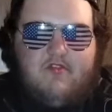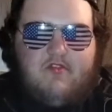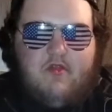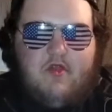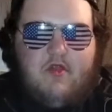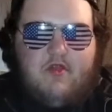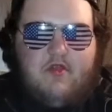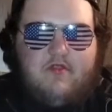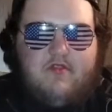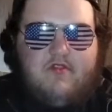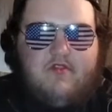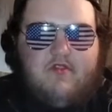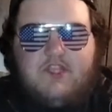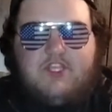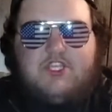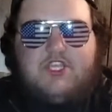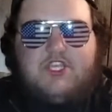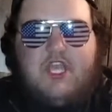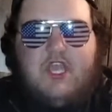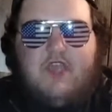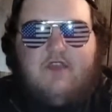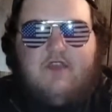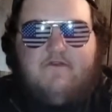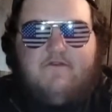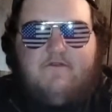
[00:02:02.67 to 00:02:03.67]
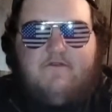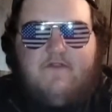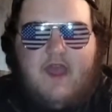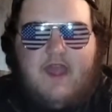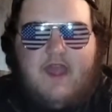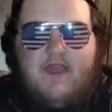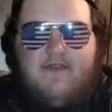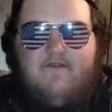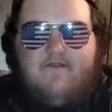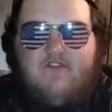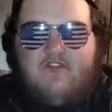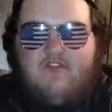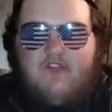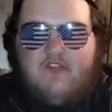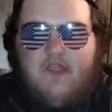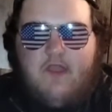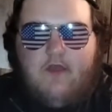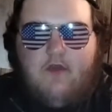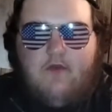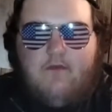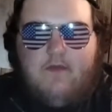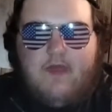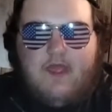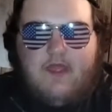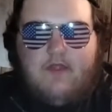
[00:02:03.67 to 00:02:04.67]
songs, Lich King 5,
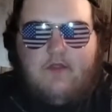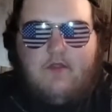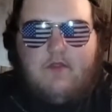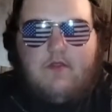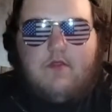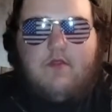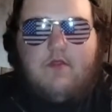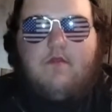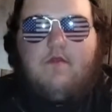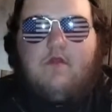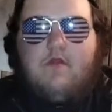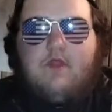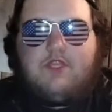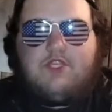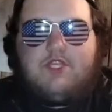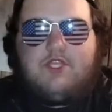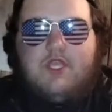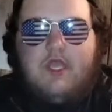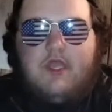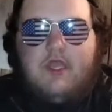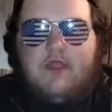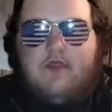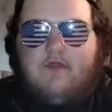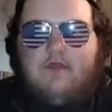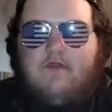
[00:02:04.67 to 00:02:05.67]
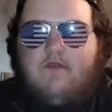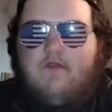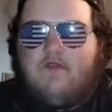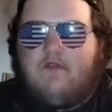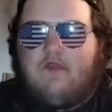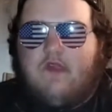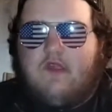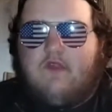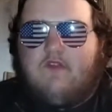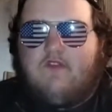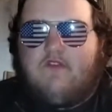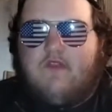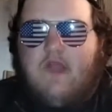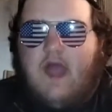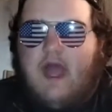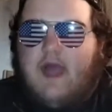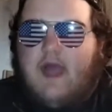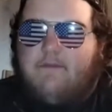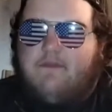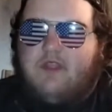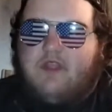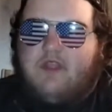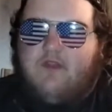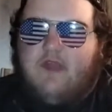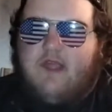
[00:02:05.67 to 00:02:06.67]
Stalemate, Lich King 6, the
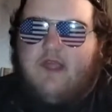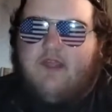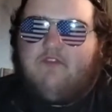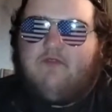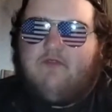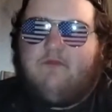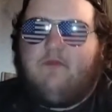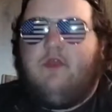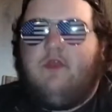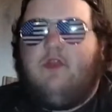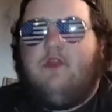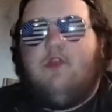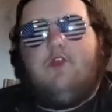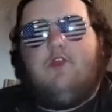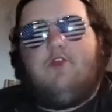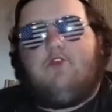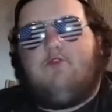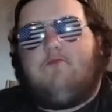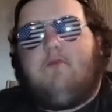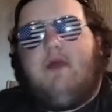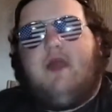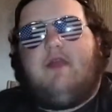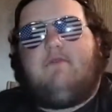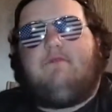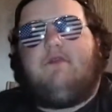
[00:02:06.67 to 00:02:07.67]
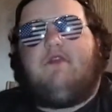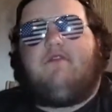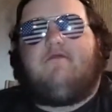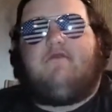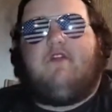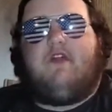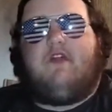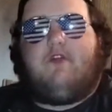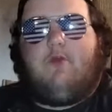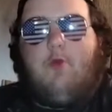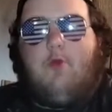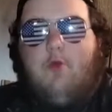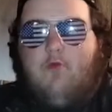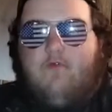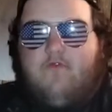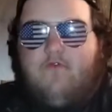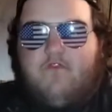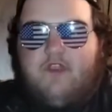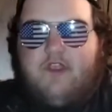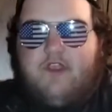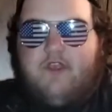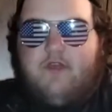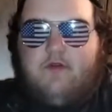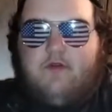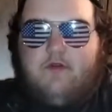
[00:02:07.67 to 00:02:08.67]
Omniclasm, remind me of like
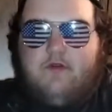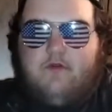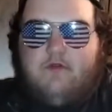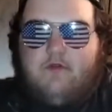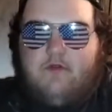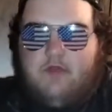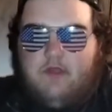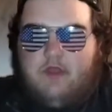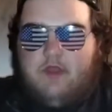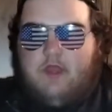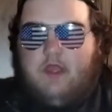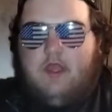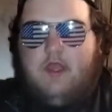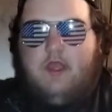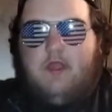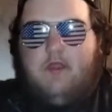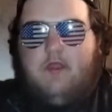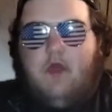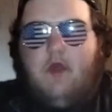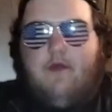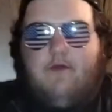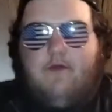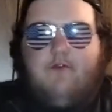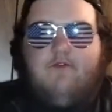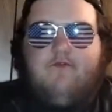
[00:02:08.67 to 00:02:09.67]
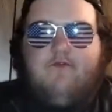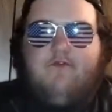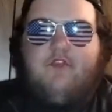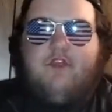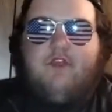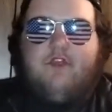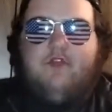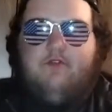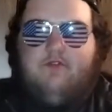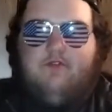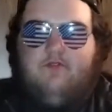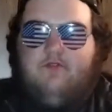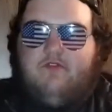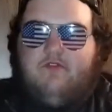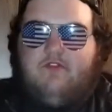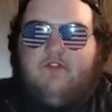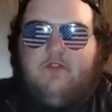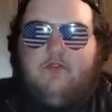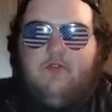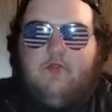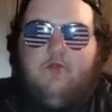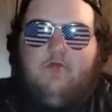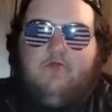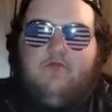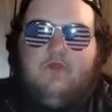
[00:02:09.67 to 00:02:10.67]
Overkill, how Overkill used to
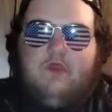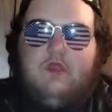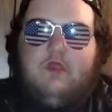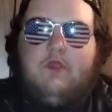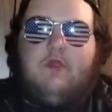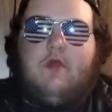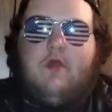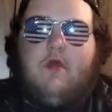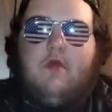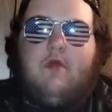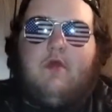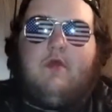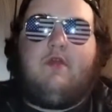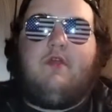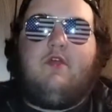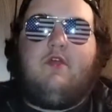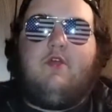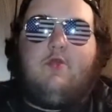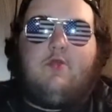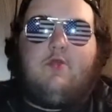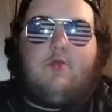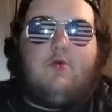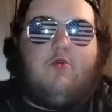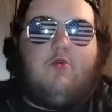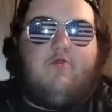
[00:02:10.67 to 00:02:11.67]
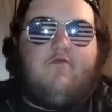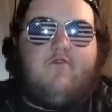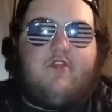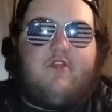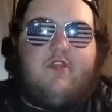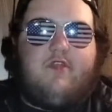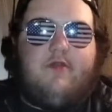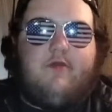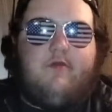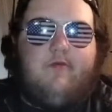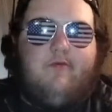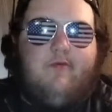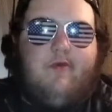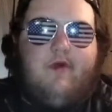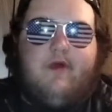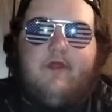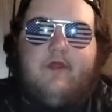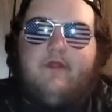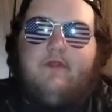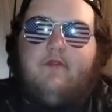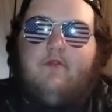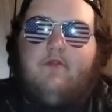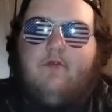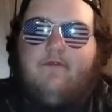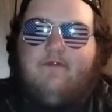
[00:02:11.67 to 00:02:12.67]
do the Overkill
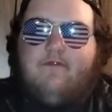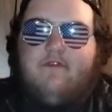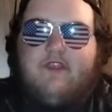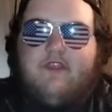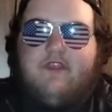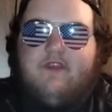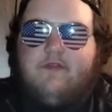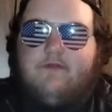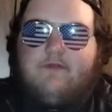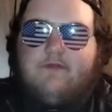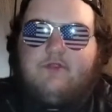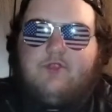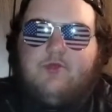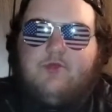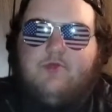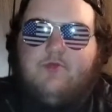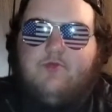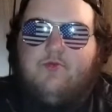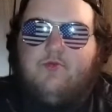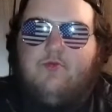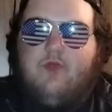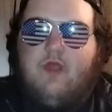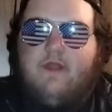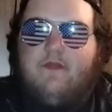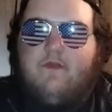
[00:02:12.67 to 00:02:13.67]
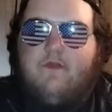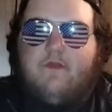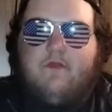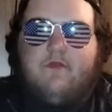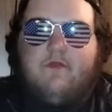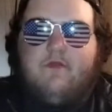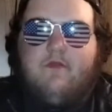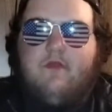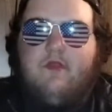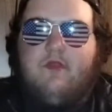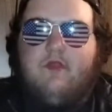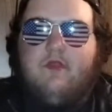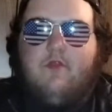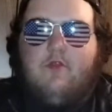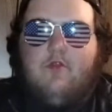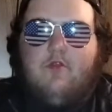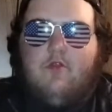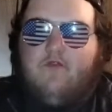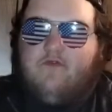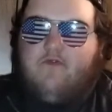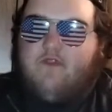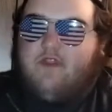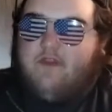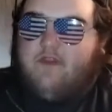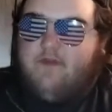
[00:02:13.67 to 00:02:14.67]
1, Overkill 2 on their
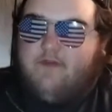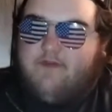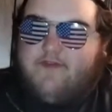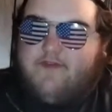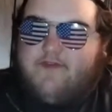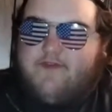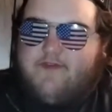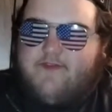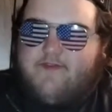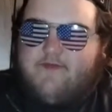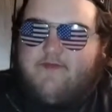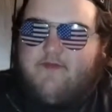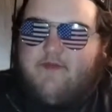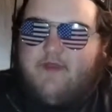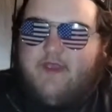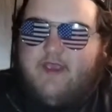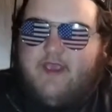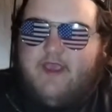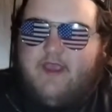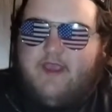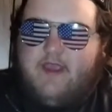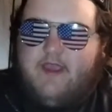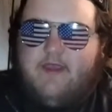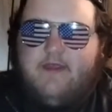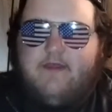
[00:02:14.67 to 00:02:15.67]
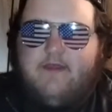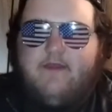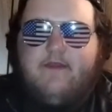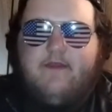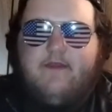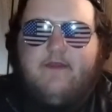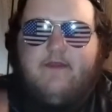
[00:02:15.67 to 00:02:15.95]
Overkill 3,